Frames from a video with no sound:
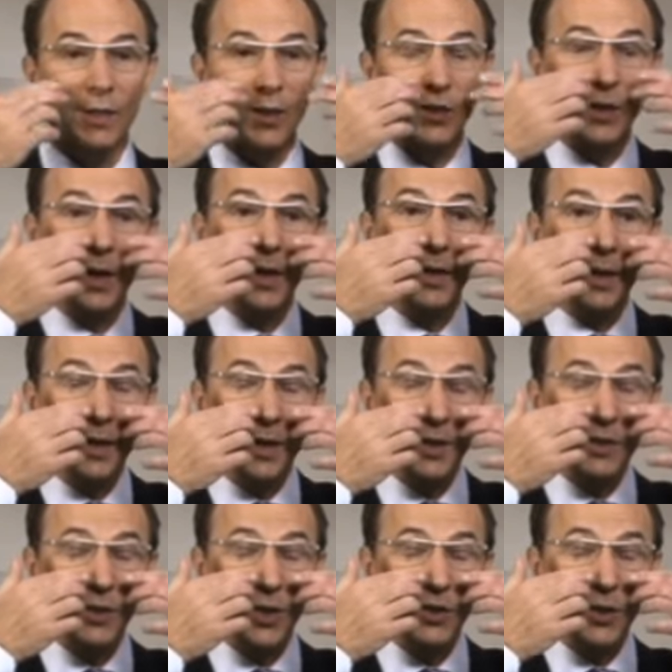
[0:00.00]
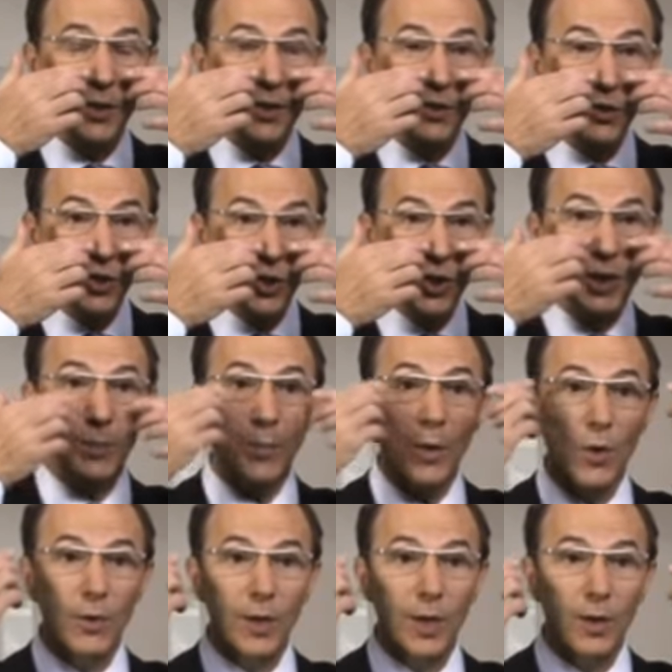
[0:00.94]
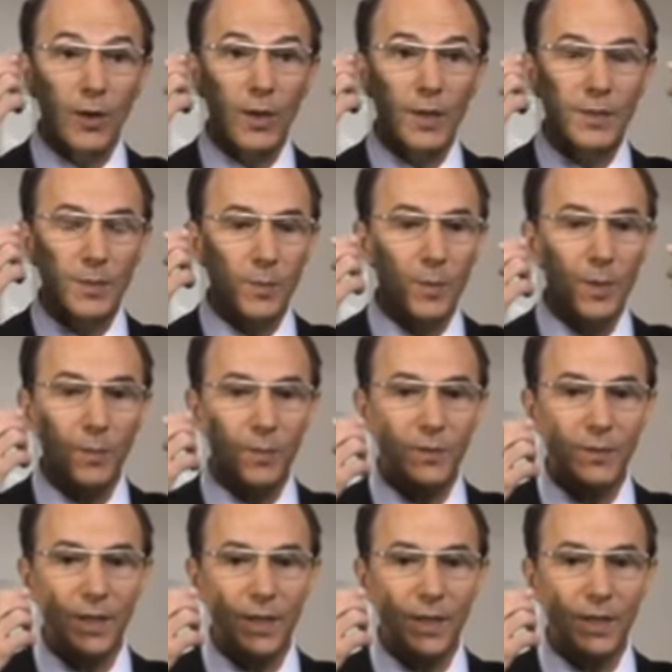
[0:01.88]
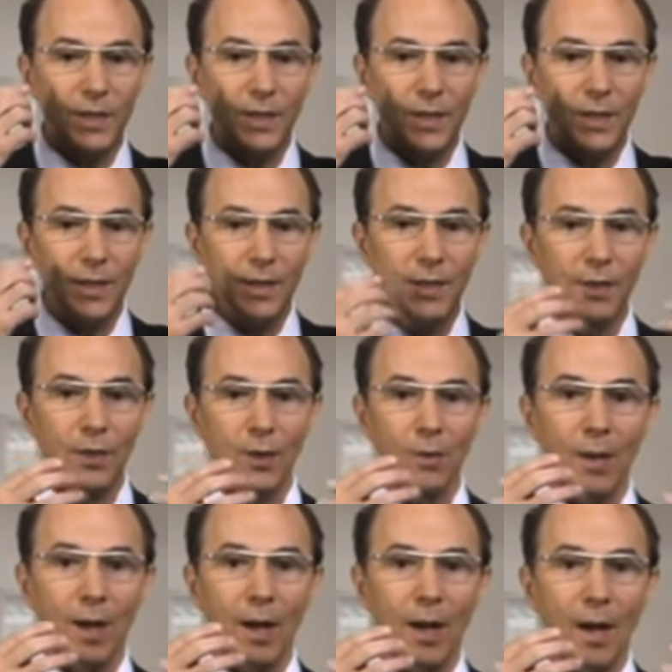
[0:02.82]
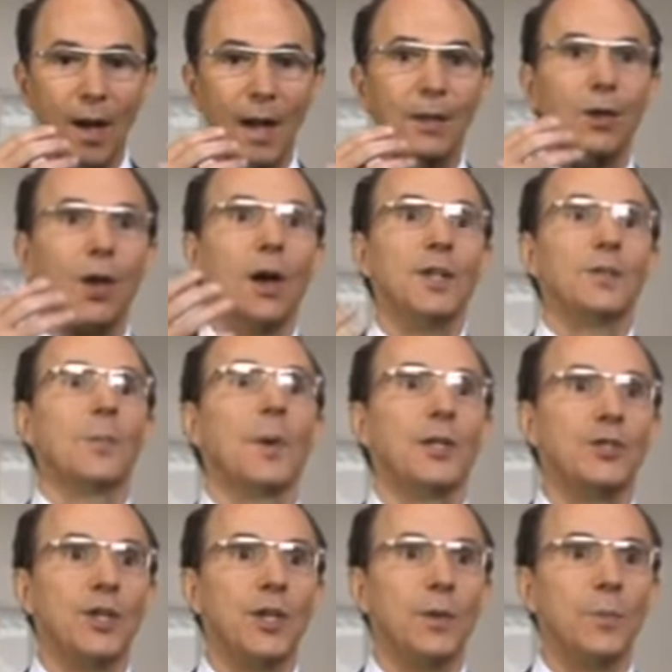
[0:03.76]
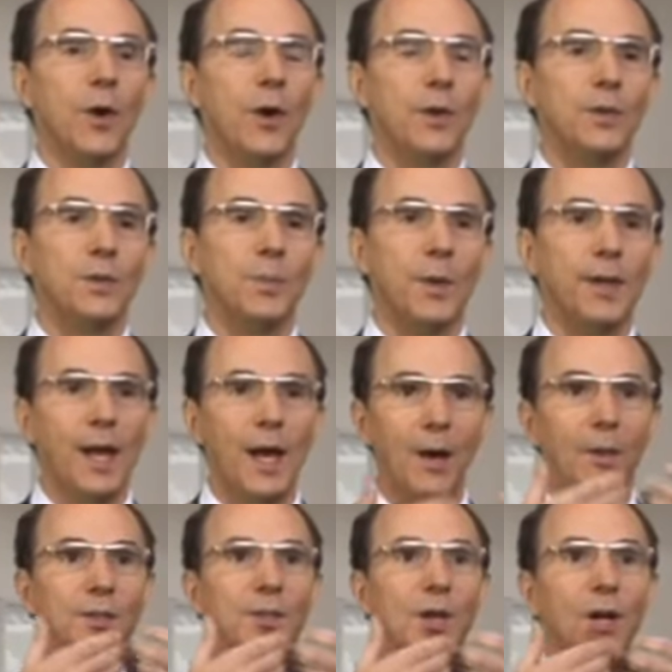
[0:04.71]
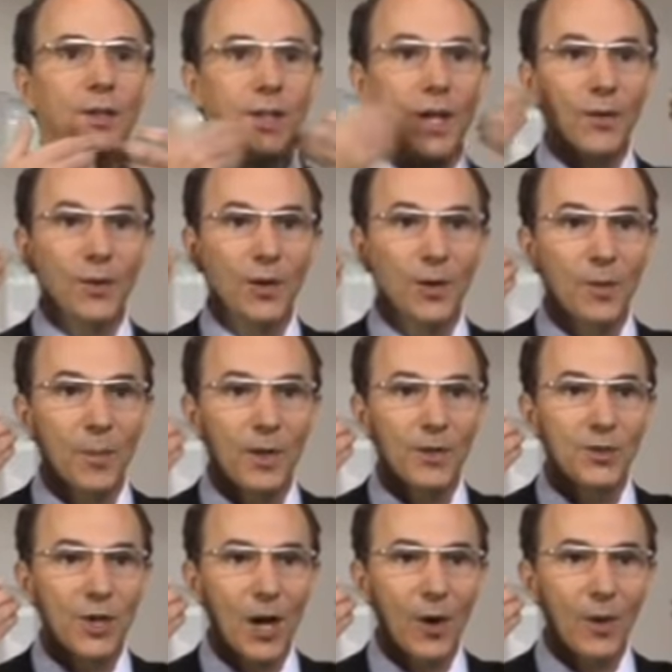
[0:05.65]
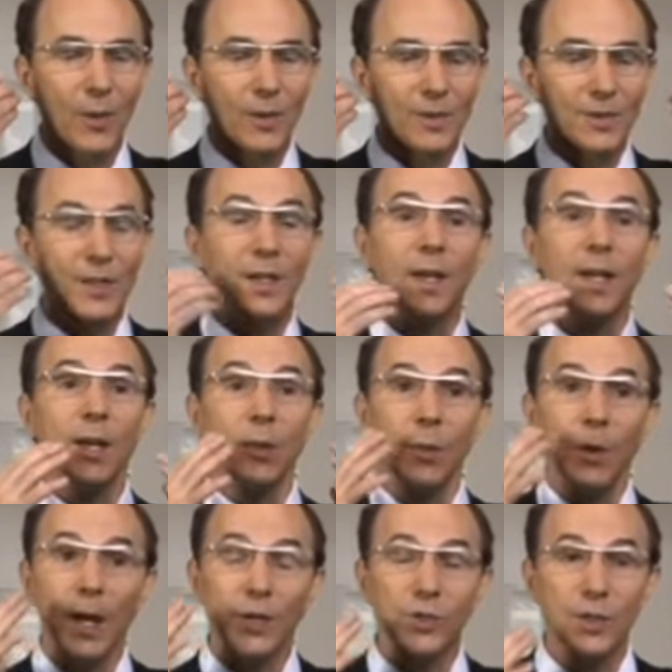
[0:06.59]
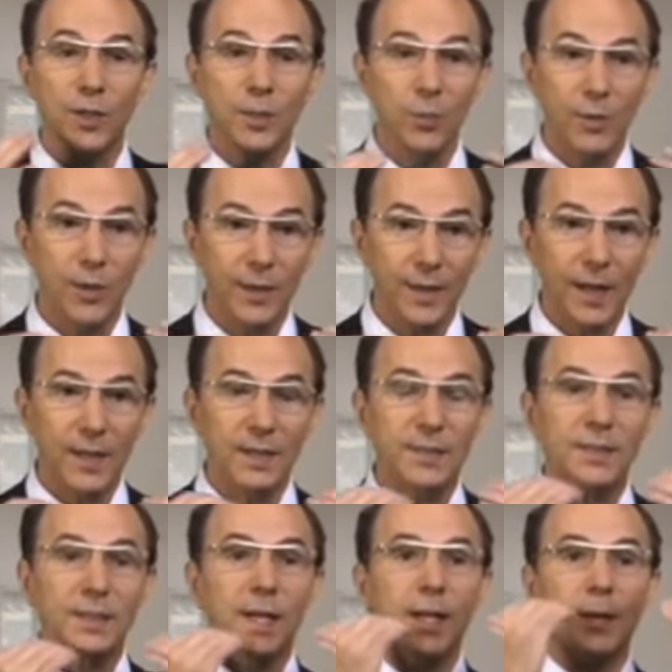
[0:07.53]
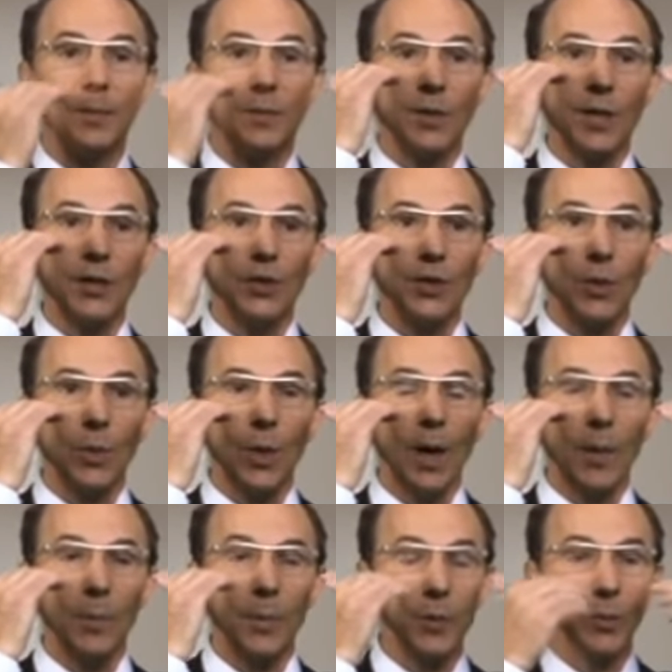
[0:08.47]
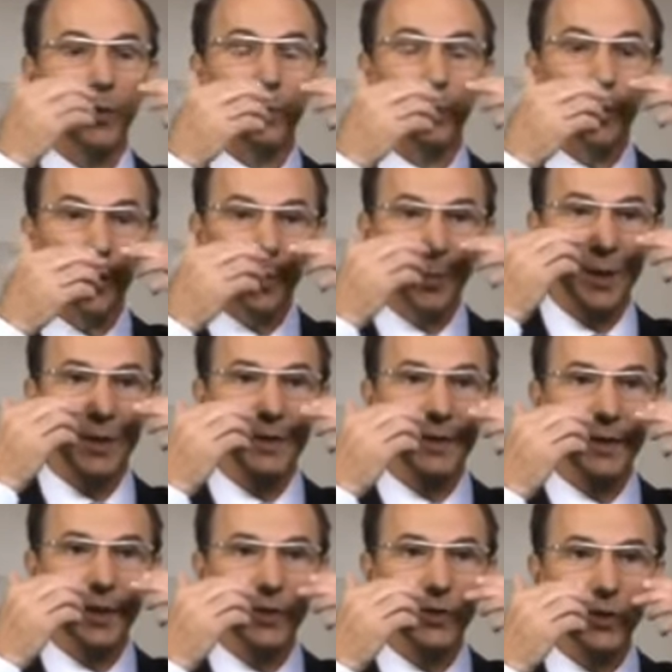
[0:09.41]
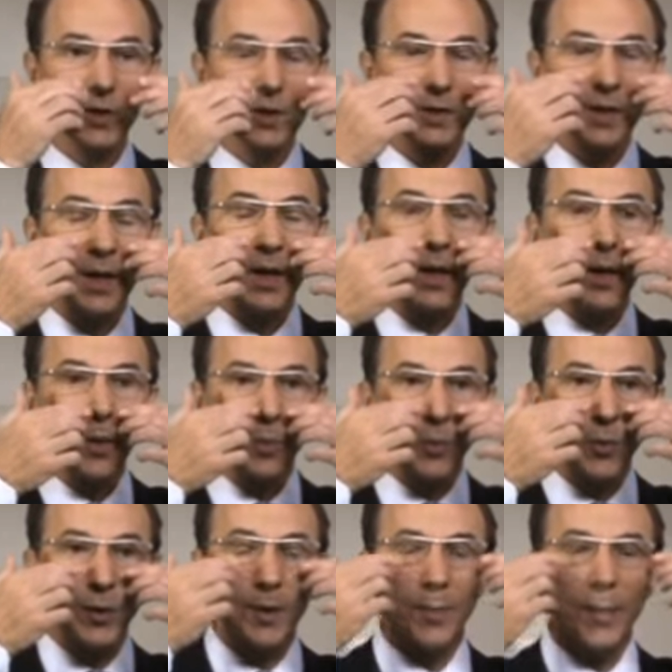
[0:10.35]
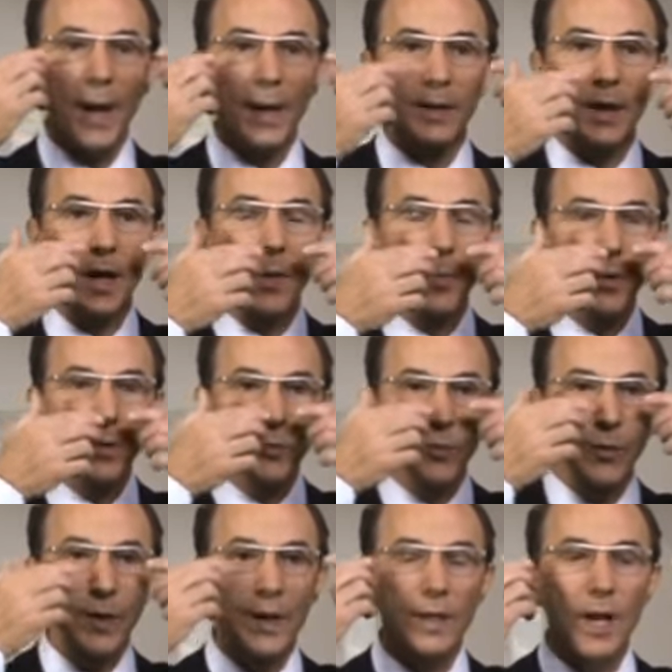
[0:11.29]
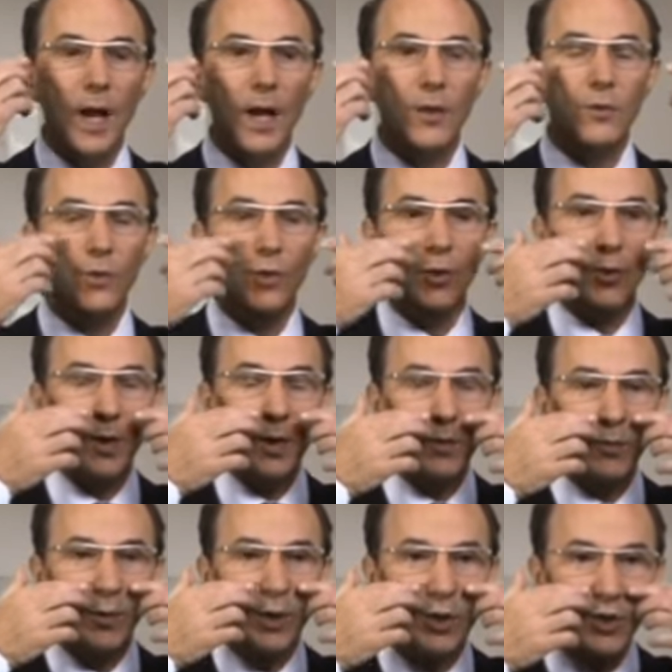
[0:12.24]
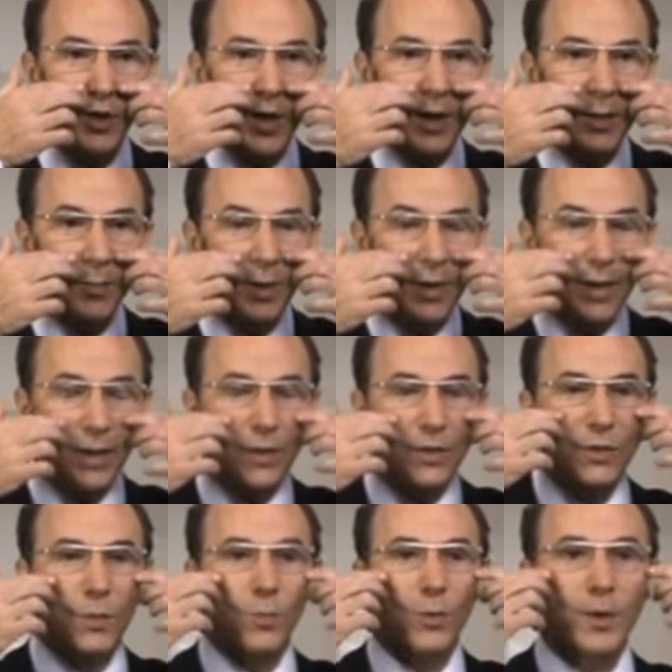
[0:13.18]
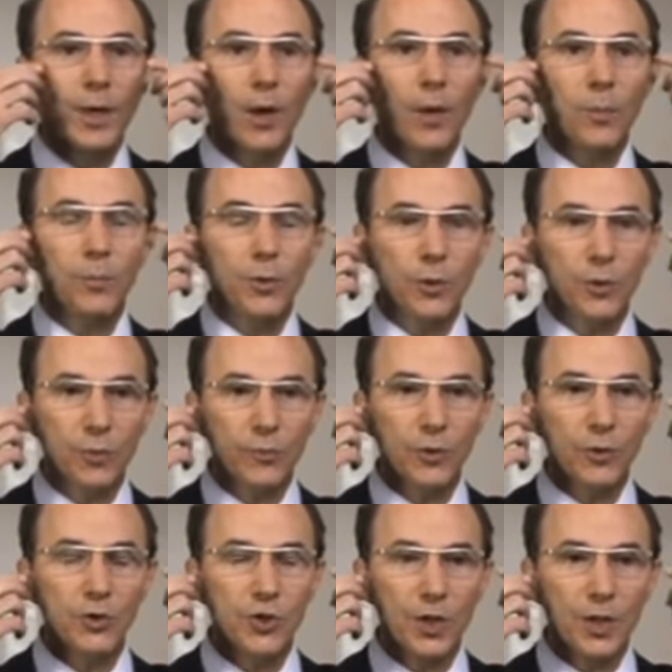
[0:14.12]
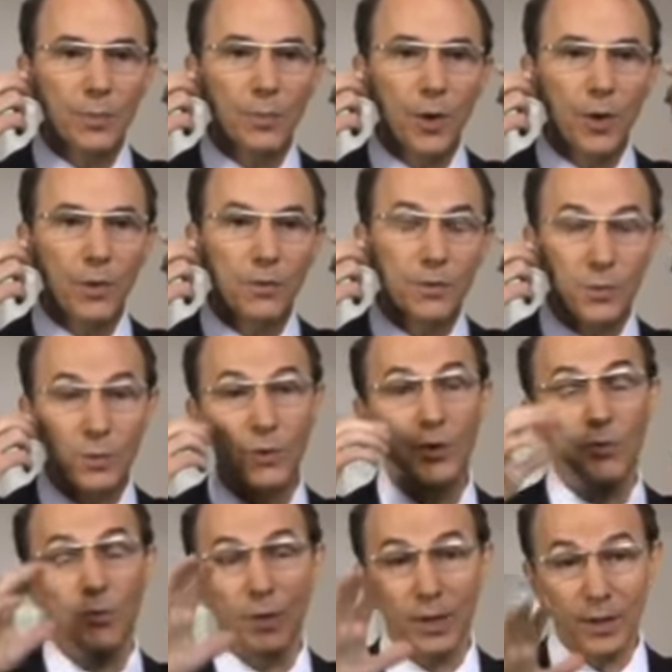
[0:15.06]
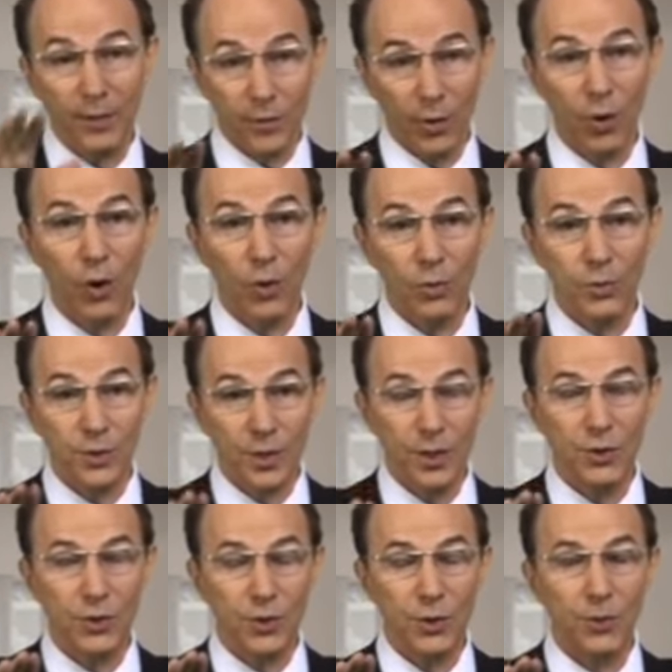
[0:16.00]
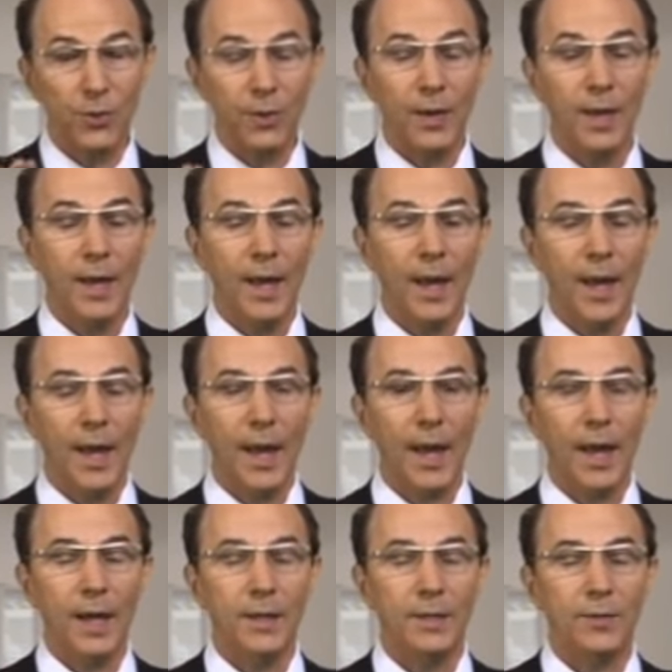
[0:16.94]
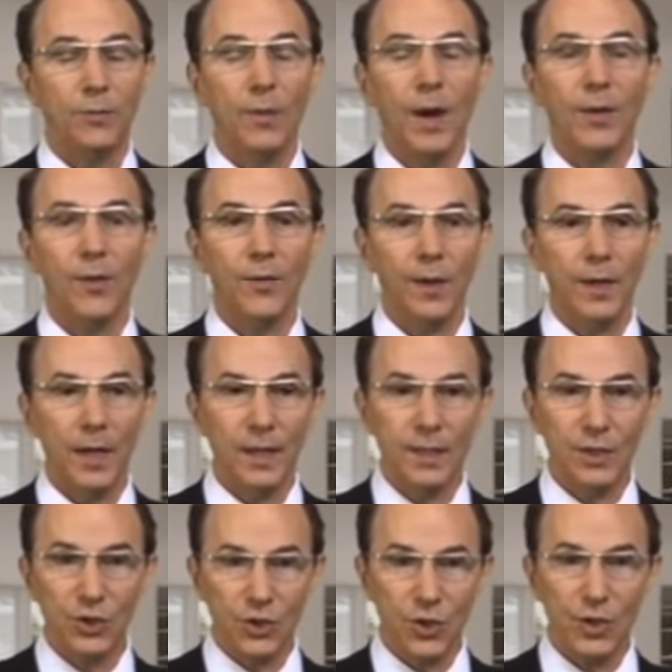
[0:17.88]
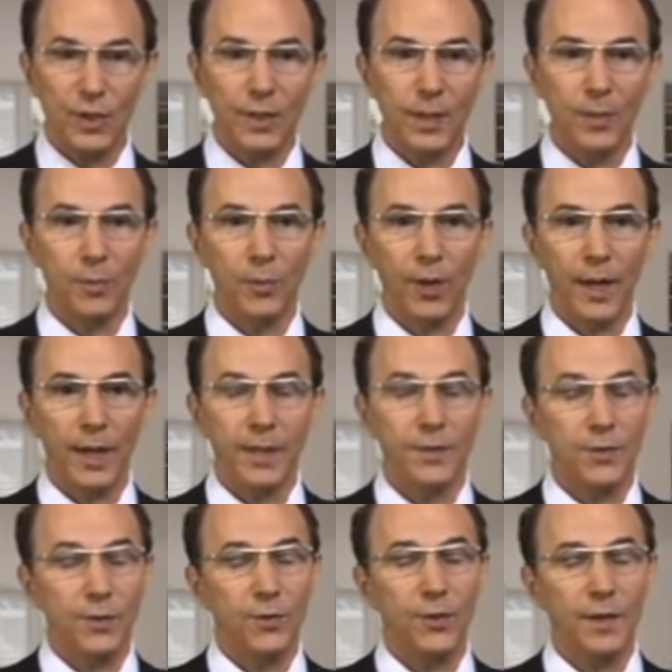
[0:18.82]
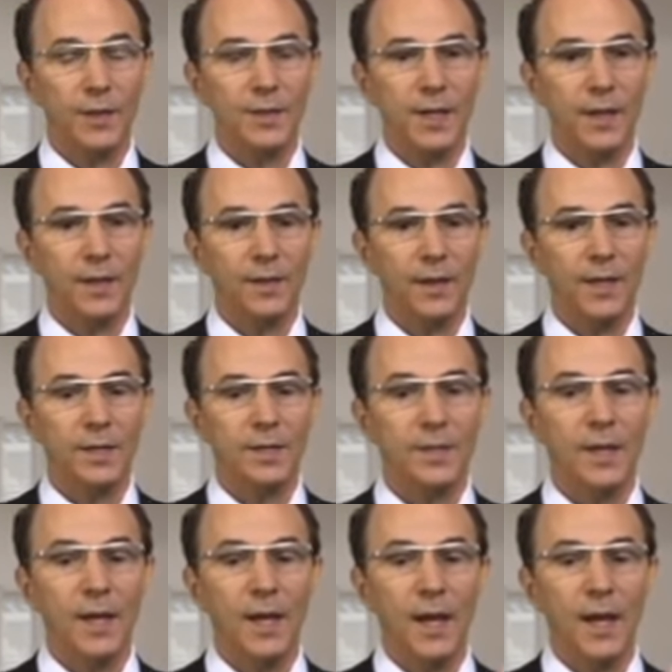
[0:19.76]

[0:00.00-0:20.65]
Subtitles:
such as cheekbone areas, and people say, you know, I lost my cheekbones, but now it's all down here in my jowls. We actually bring that same tissue up and with permanent stitches, put it back up and recontour and reshape to bring out beautiful cheekbones, which is really their own tissue, and rather than any cheek implants or things like this,